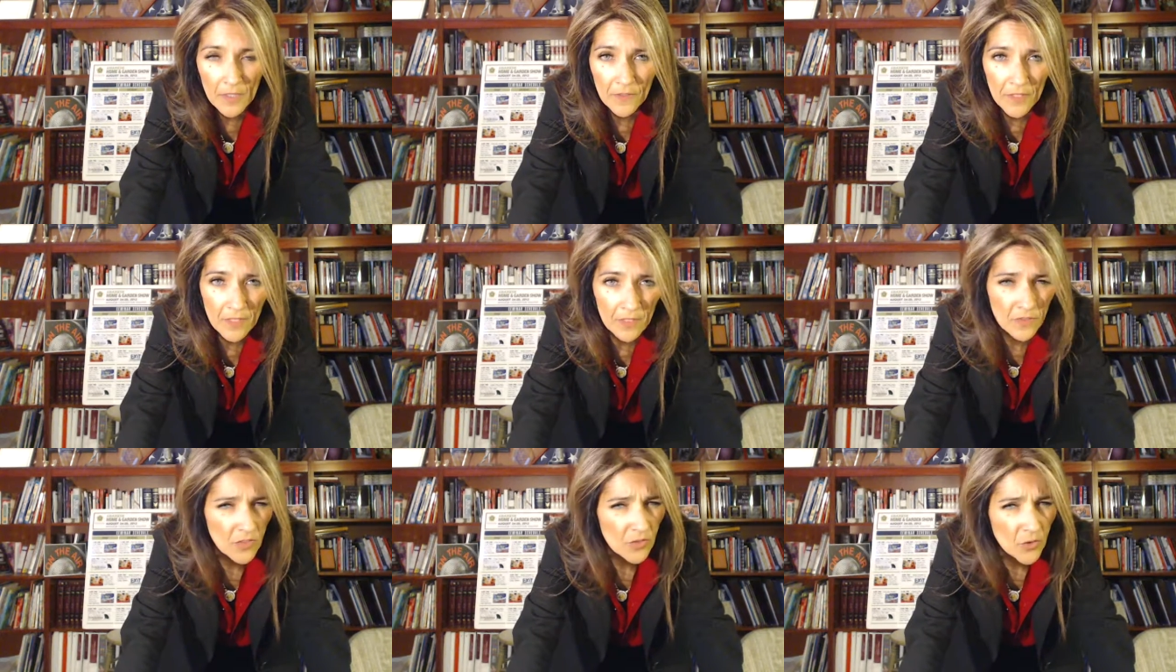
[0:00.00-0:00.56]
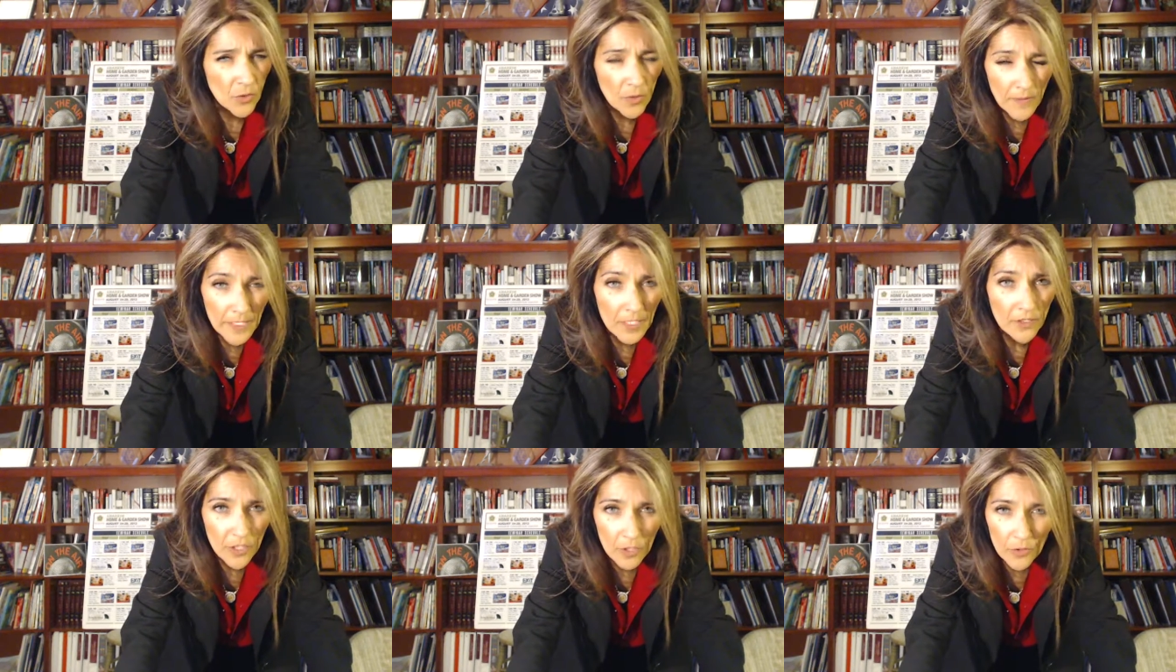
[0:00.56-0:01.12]
things. You
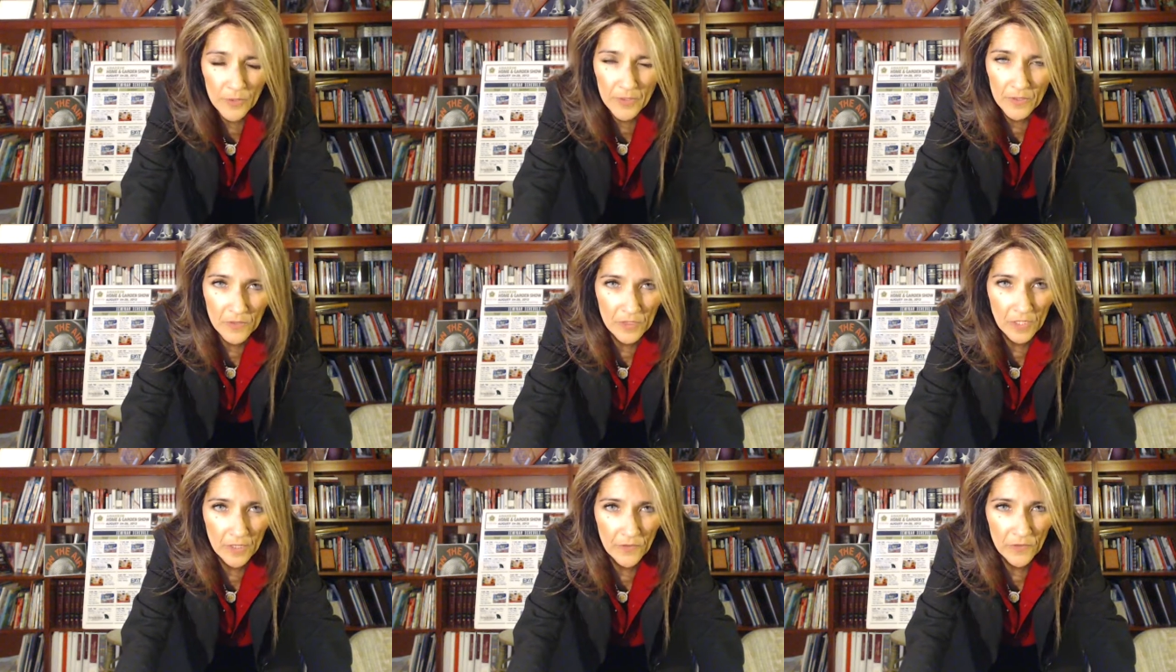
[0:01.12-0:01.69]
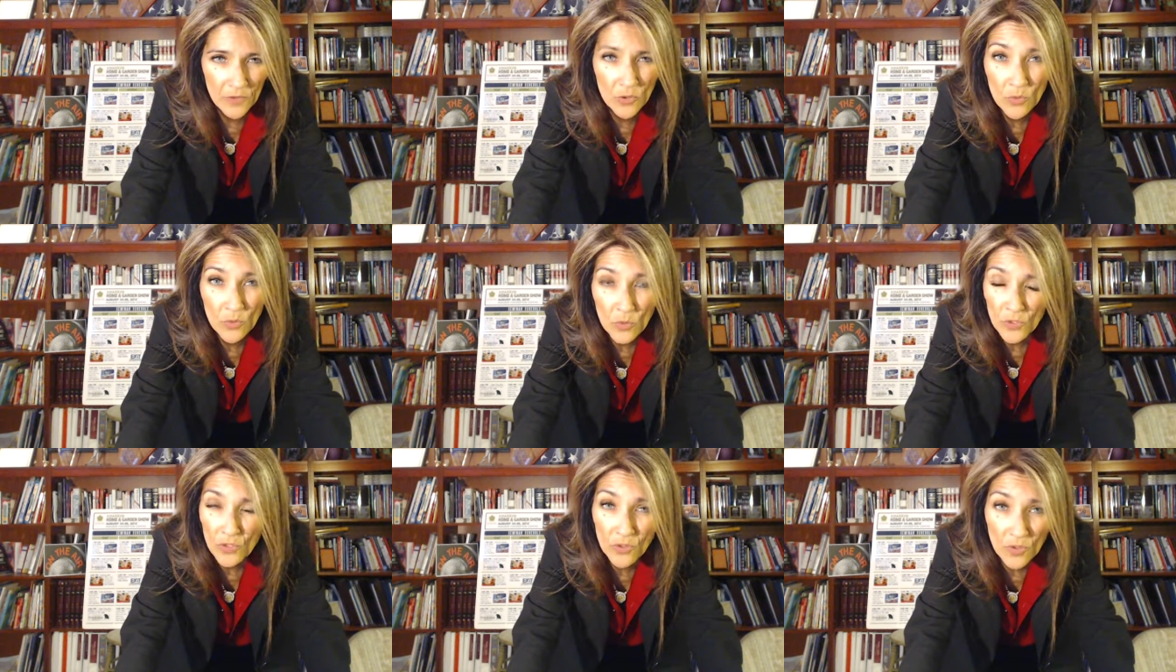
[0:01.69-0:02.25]
already know this stuff. You
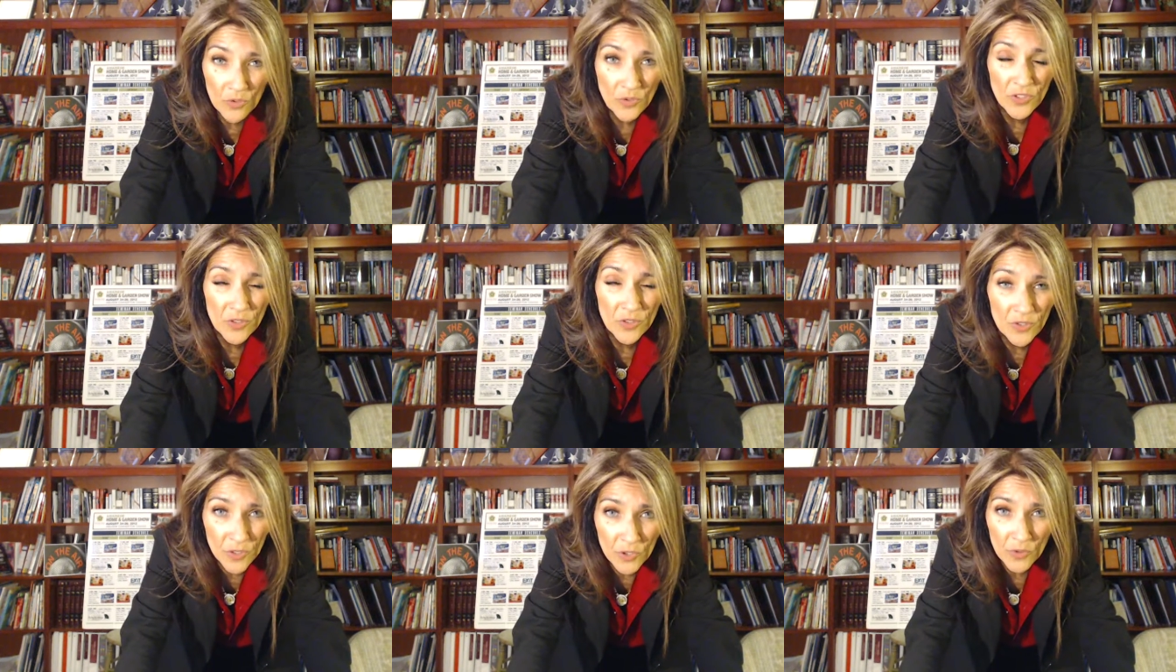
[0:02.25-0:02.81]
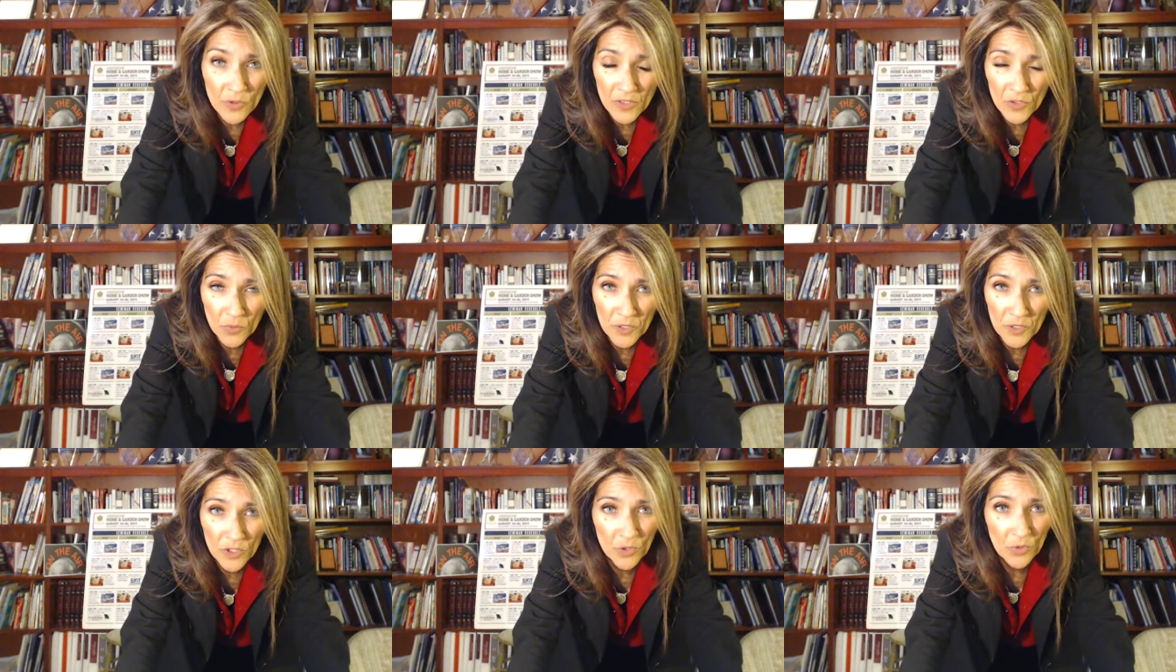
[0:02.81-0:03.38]
used to do this
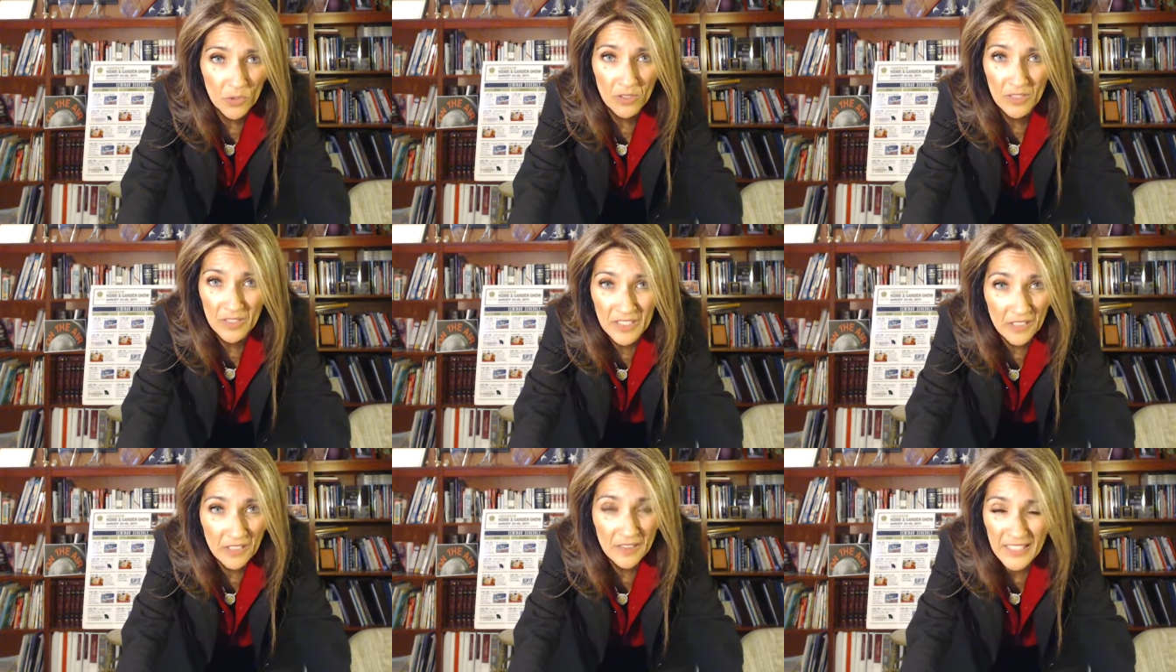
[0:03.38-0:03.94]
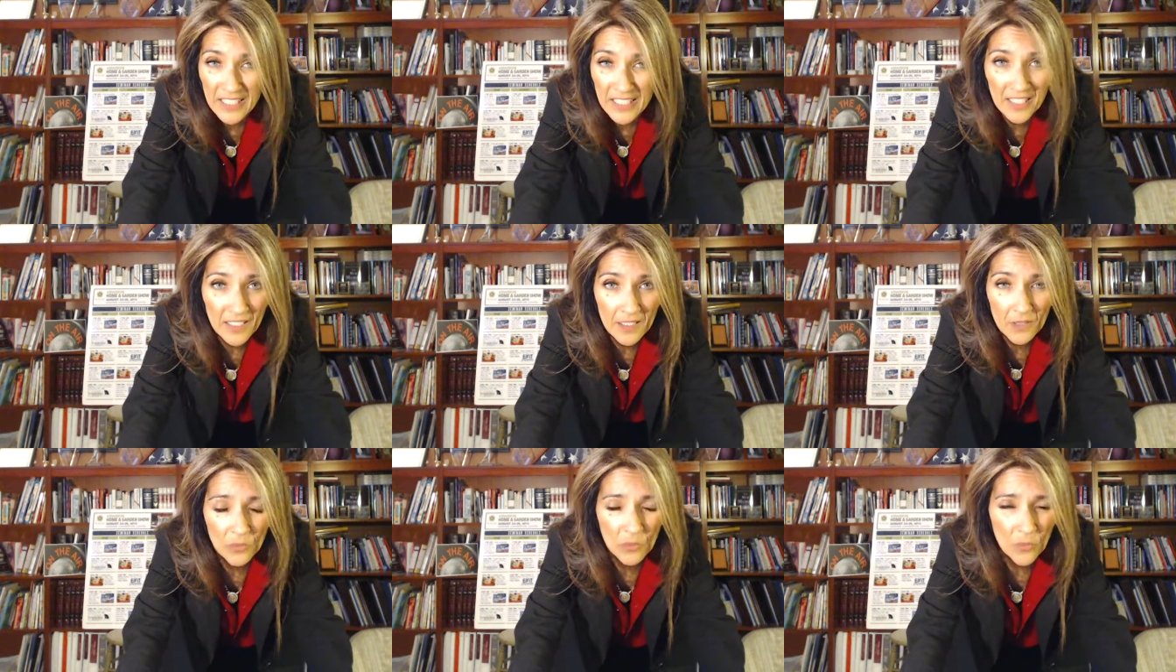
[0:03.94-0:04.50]
when you were a little kid,